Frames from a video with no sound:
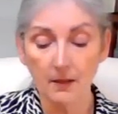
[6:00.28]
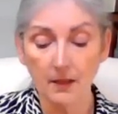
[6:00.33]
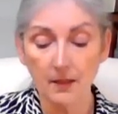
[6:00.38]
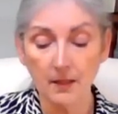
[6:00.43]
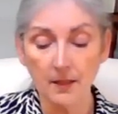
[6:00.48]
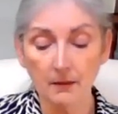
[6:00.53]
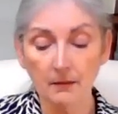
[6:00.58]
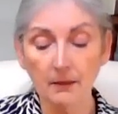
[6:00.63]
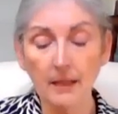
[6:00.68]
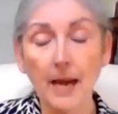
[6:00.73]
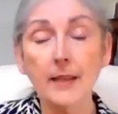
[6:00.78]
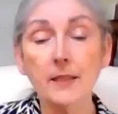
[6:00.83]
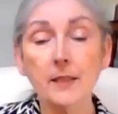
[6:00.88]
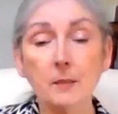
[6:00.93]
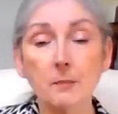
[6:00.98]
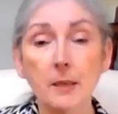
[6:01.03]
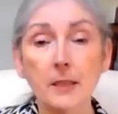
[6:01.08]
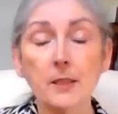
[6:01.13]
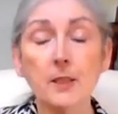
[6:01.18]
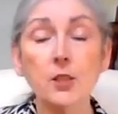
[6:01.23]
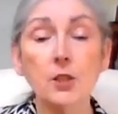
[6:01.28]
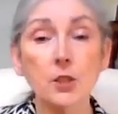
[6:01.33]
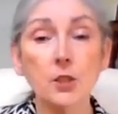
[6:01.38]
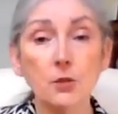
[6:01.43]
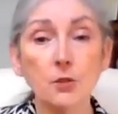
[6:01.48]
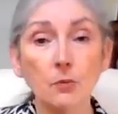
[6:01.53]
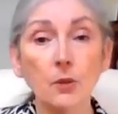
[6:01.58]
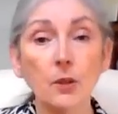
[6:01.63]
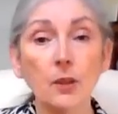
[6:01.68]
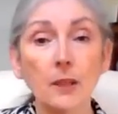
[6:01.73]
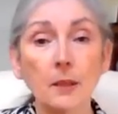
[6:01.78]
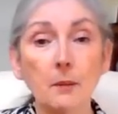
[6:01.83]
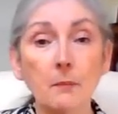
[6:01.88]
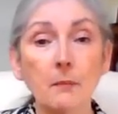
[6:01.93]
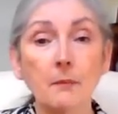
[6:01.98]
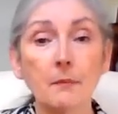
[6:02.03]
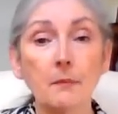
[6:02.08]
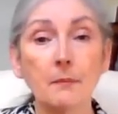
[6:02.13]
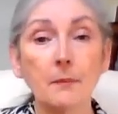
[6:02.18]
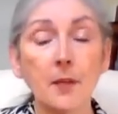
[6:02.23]
this last message is
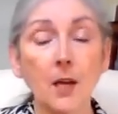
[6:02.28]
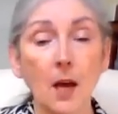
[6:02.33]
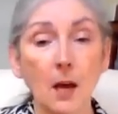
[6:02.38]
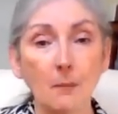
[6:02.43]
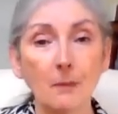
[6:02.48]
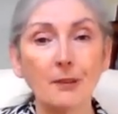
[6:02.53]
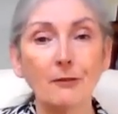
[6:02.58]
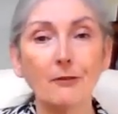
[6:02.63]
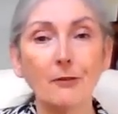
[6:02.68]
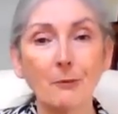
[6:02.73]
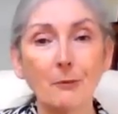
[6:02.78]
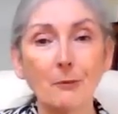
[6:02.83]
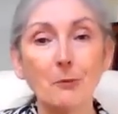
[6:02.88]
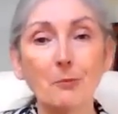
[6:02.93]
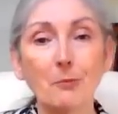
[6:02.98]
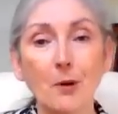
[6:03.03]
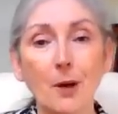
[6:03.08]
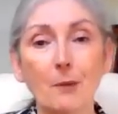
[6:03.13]
really coming from the